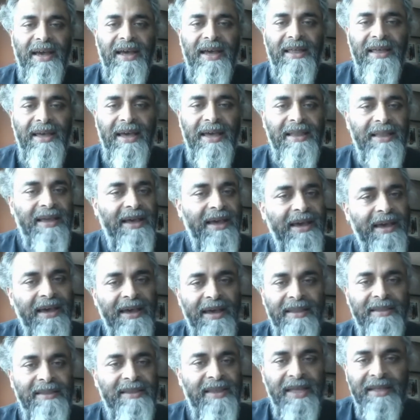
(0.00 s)

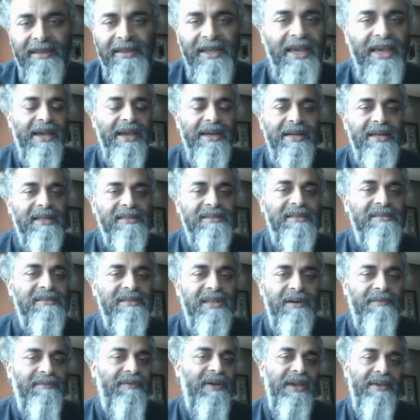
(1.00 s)
And AI
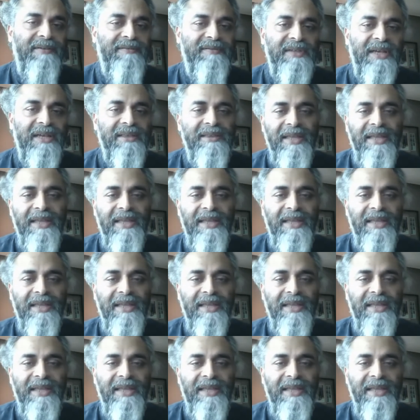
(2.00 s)
doesn't survive.